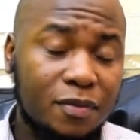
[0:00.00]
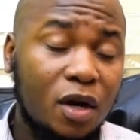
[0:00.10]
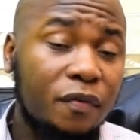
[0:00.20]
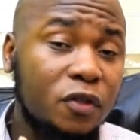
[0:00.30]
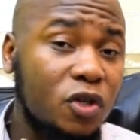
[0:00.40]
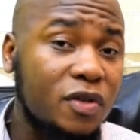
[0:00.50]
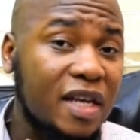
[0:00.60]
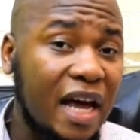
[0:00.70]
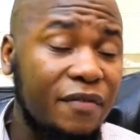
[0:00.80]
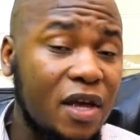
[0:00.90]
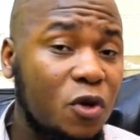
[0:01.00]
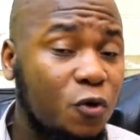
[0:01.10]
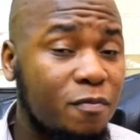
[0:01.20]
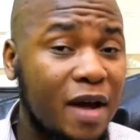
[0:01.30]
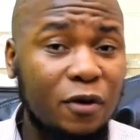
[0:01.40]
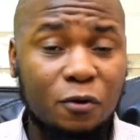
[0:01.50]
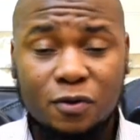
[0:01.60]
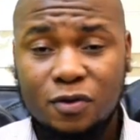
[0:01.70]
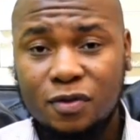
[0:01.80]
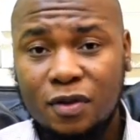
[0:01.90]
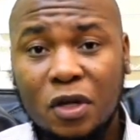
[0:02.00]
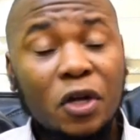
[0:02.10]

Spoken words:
of just having good manners,